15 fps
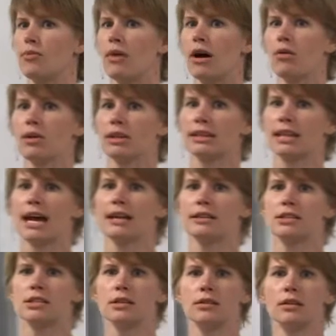about what
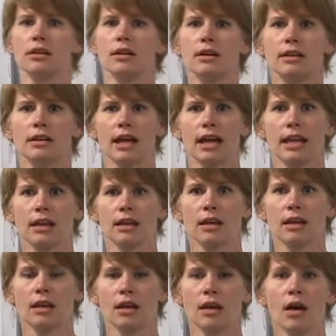that should look like.
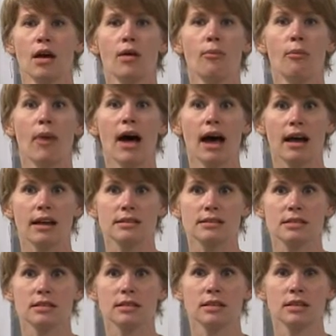
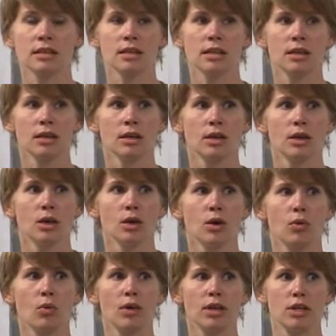But
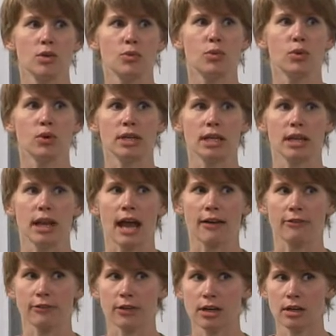when you put in
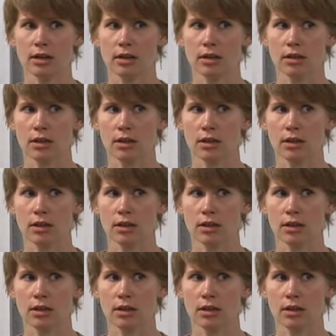effort,